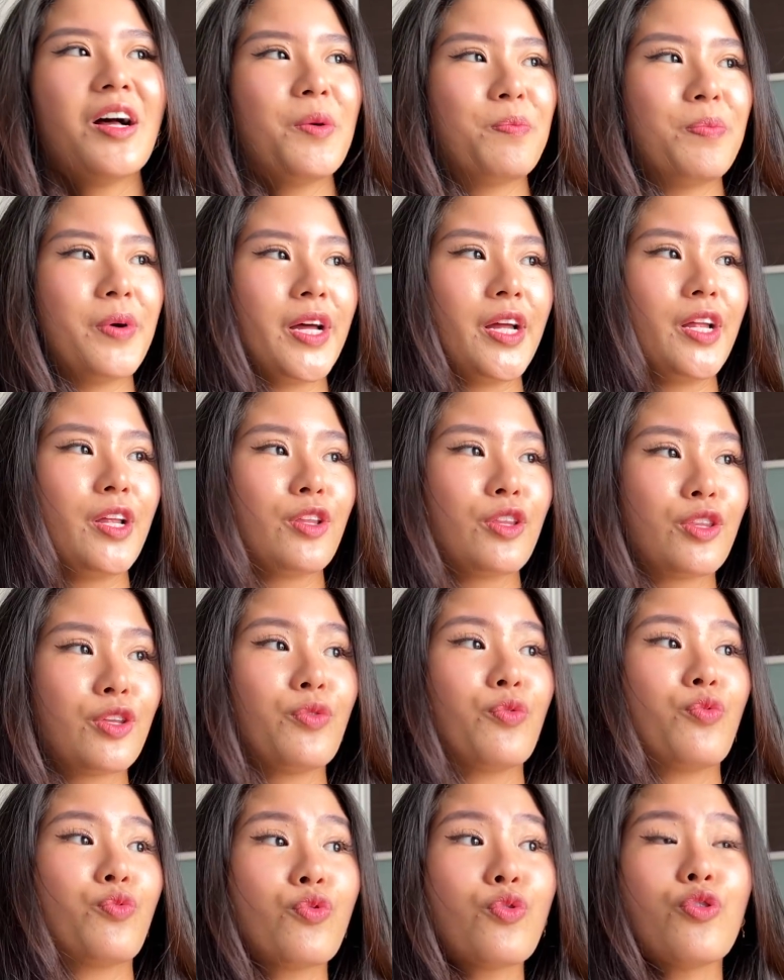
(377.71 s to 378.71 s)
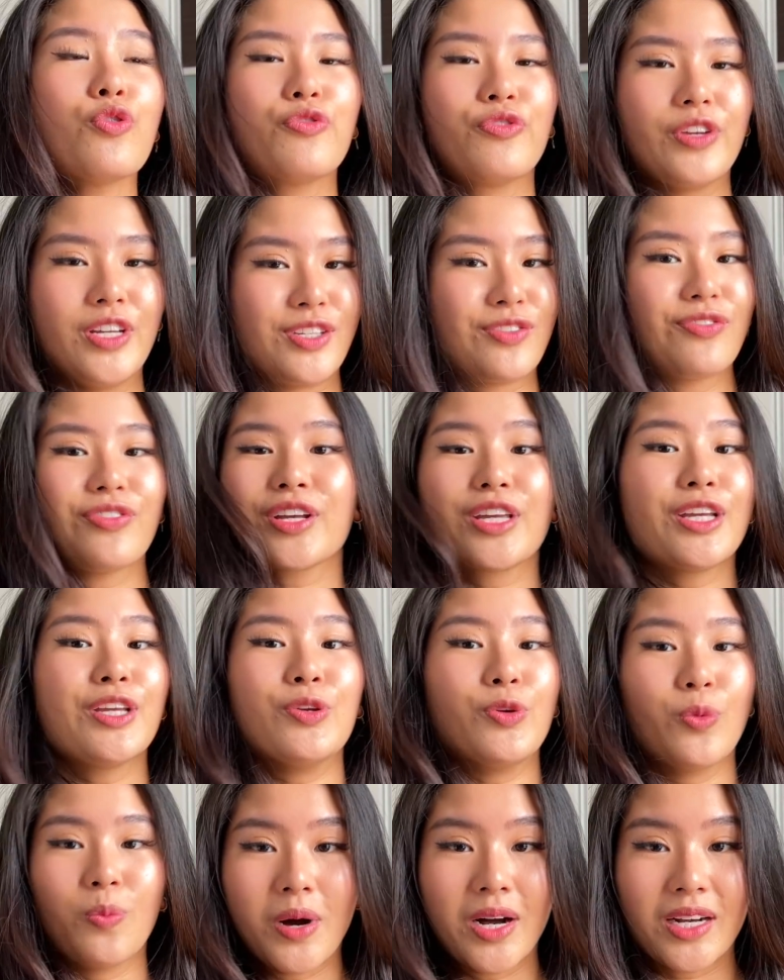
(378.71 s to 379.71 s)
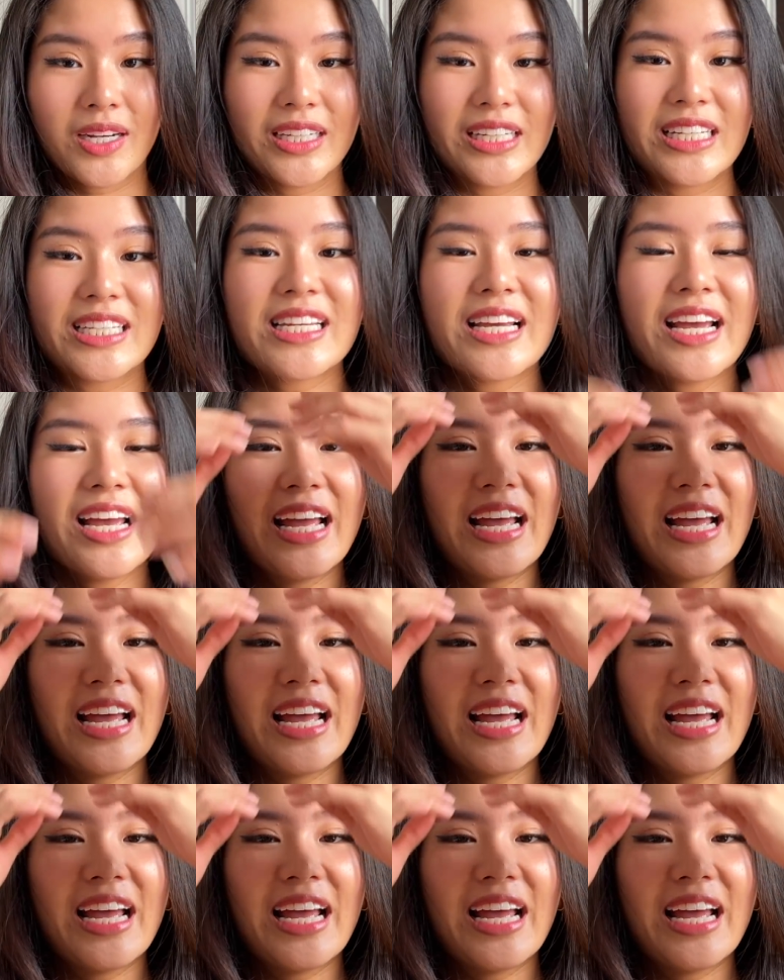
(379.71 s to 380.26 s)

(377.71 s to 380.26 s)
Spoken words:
but the roof is fucking humongous.